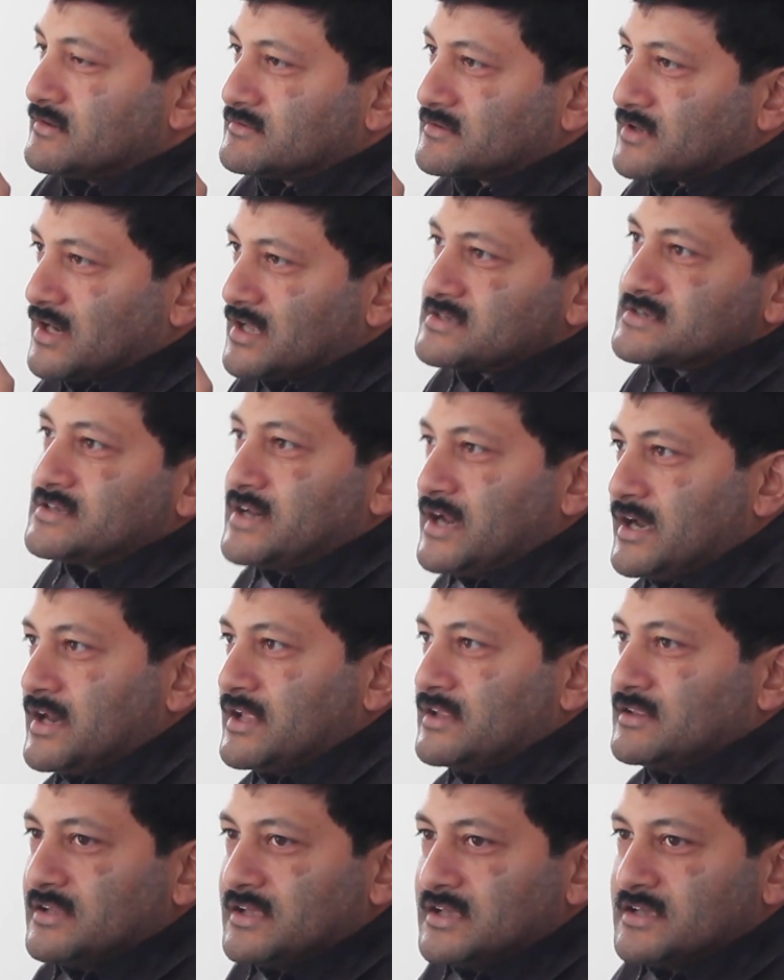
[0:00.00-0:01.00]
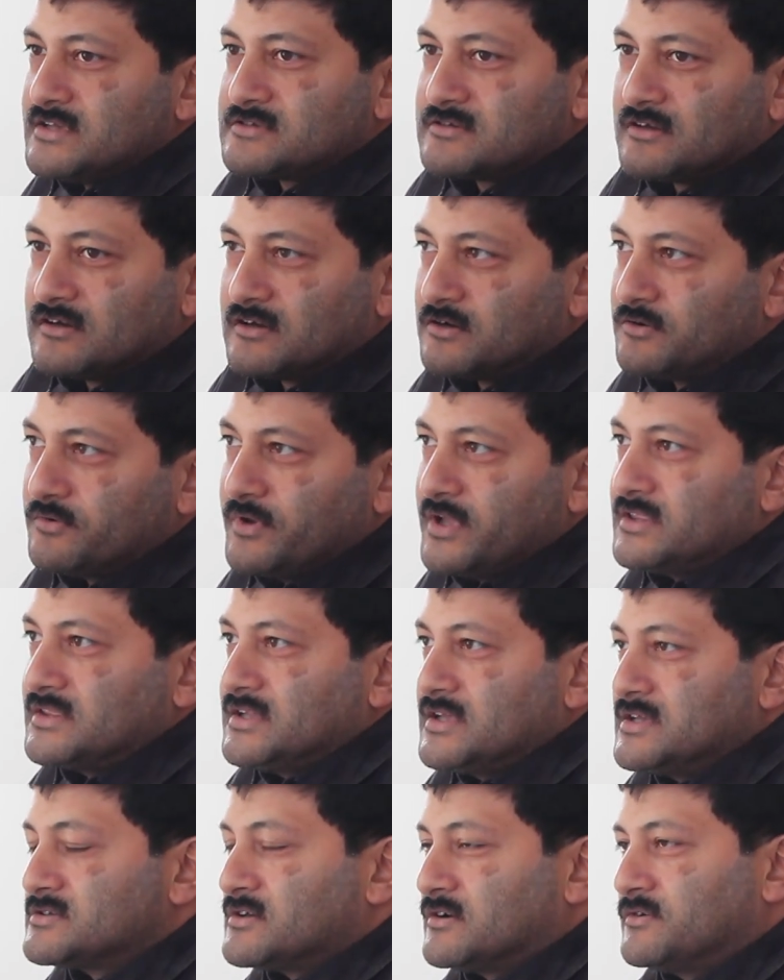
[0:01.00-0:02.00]
translating this or doing
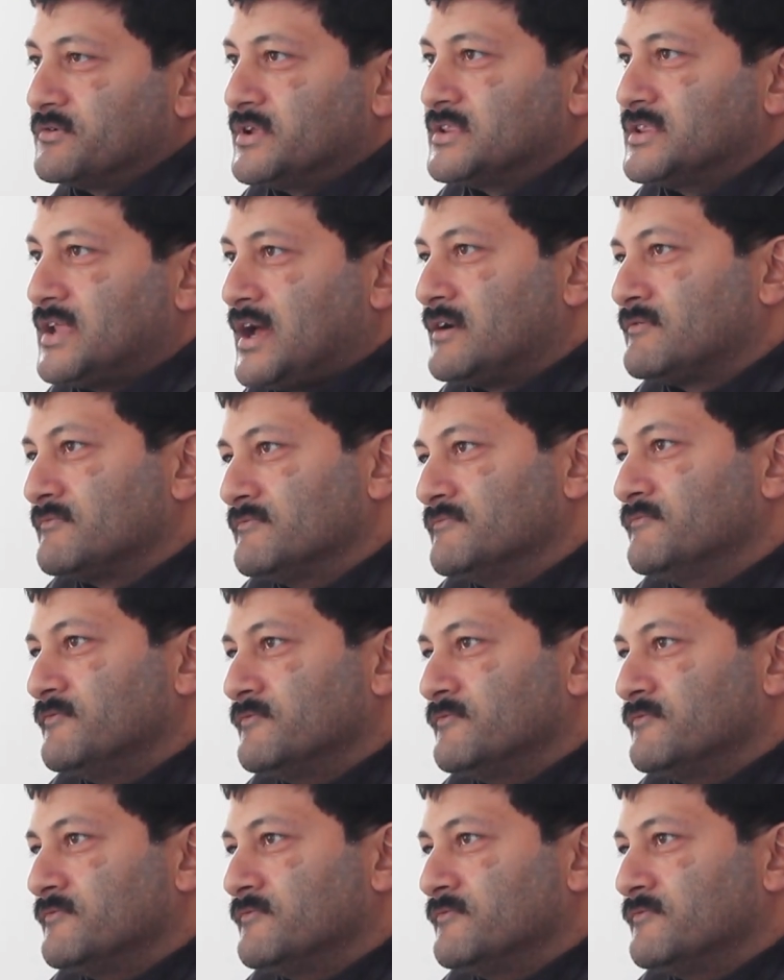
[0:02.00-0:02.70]
that,